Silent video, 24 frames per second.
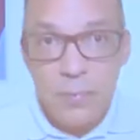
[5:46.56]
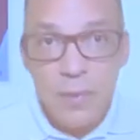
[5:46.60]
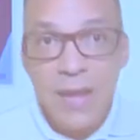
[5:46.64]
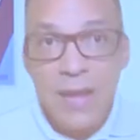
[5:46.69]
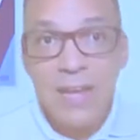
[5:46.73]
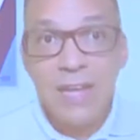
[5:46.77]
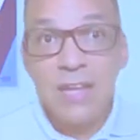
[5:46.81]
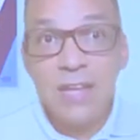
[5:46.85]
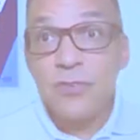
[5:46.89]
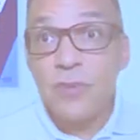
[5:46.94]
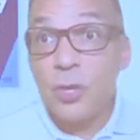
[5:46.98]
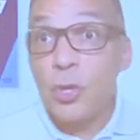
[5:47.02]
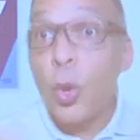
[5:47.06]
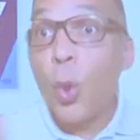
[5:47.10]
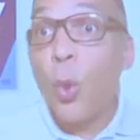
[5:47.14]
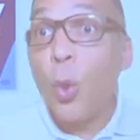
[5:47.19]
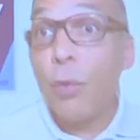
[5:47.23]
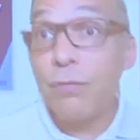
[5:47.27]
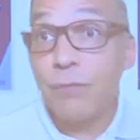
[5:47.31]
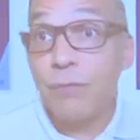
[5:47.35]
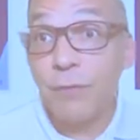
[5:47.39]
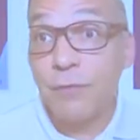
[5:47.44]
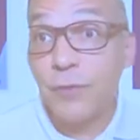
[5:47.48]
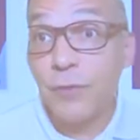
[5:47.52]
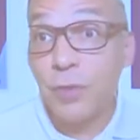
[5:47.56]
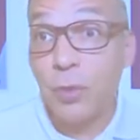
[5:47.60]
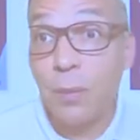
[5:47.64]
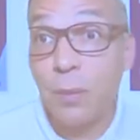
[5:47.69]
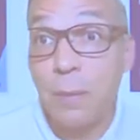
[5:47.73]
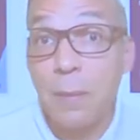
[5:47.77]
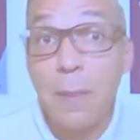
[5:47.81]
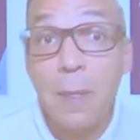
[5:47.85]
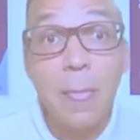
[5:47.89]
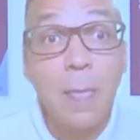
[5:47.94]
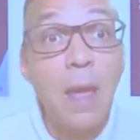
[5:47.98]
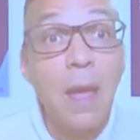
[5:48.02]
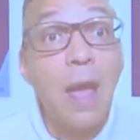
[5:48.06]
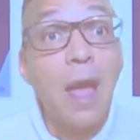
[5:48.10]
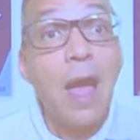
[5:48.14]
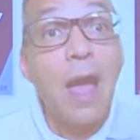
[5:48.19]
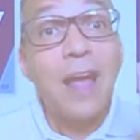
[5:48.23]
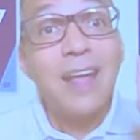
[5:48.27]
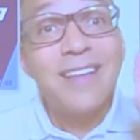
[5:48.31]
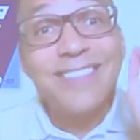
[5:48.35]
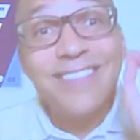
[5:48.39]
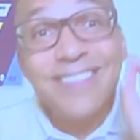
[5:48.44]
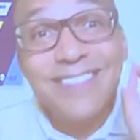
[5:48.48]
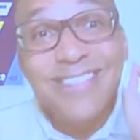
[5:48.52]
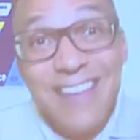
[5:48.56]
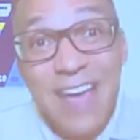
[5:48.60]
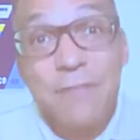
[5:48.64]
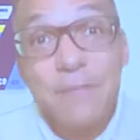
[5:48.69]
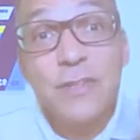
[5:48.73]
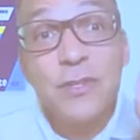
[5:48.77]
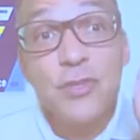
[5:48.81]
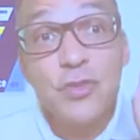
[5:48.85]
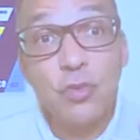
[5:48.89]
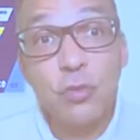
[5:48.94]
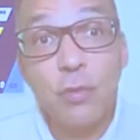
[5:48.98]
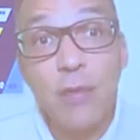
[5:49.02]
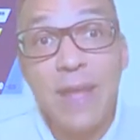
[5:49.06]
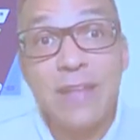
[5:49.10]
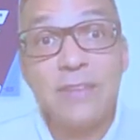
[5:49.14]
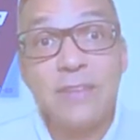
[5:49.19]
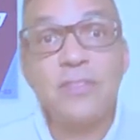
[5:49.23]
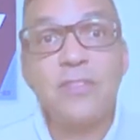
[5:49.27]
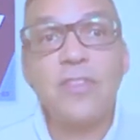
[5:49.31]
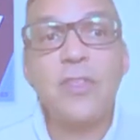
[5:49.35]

is an overview. Seven trends